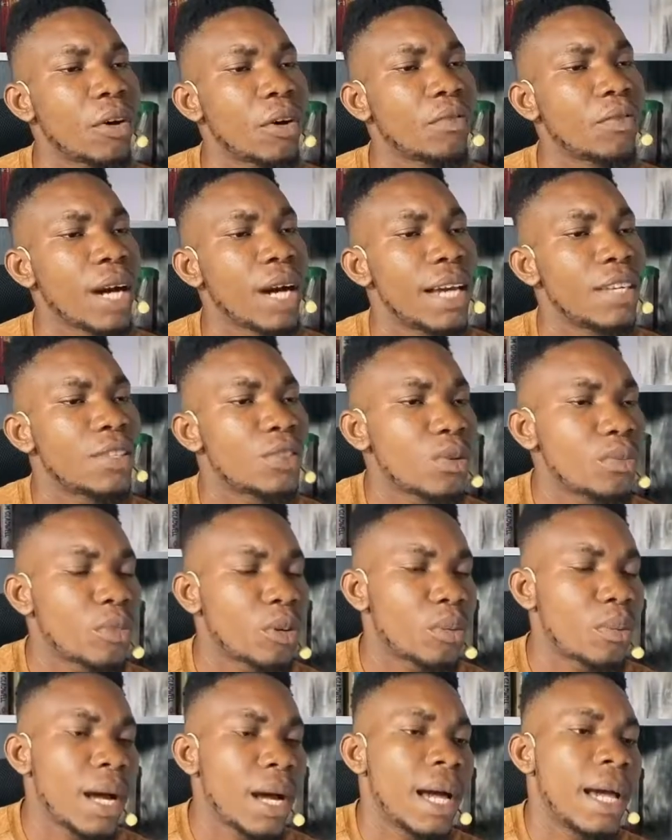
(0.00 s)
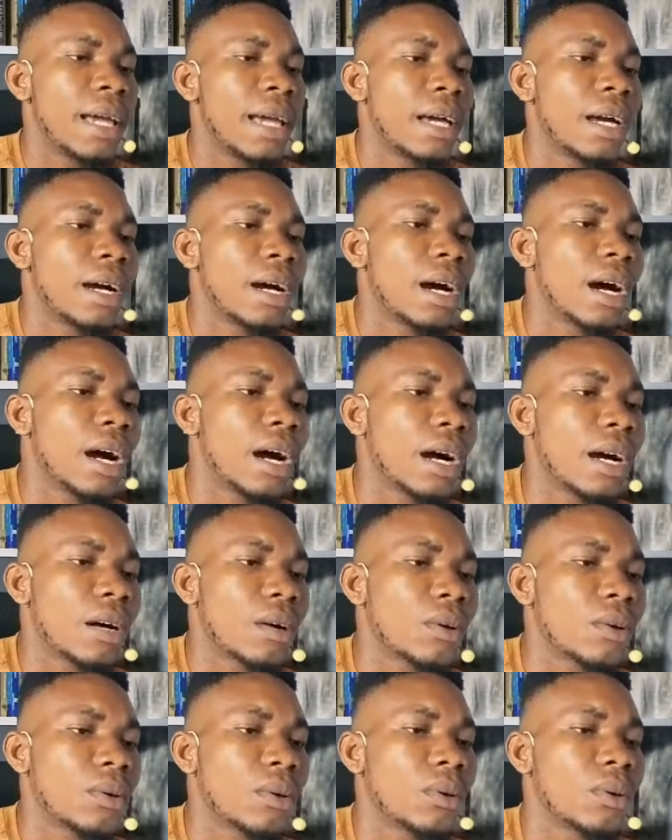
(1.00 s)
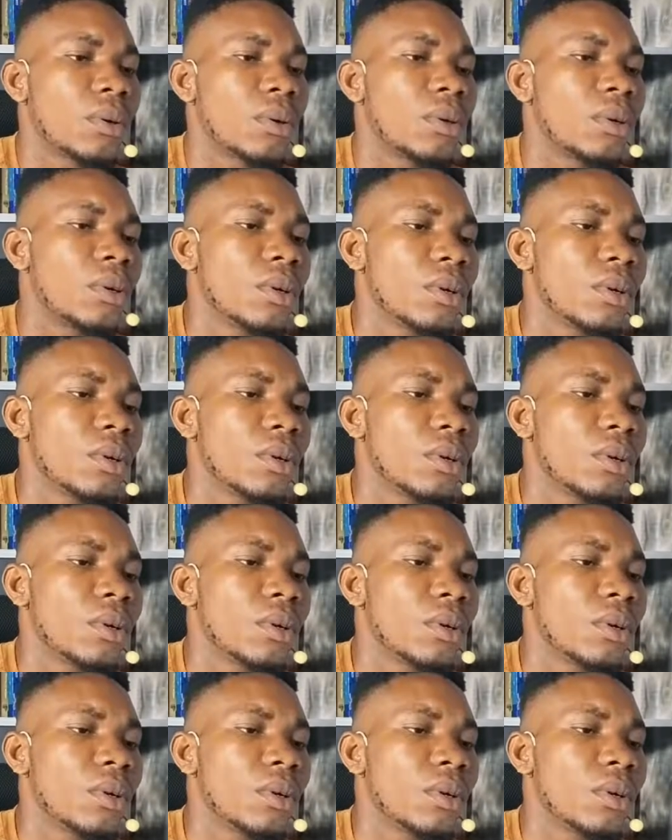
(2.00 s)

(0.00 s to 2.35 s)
of isopropyl alcohol?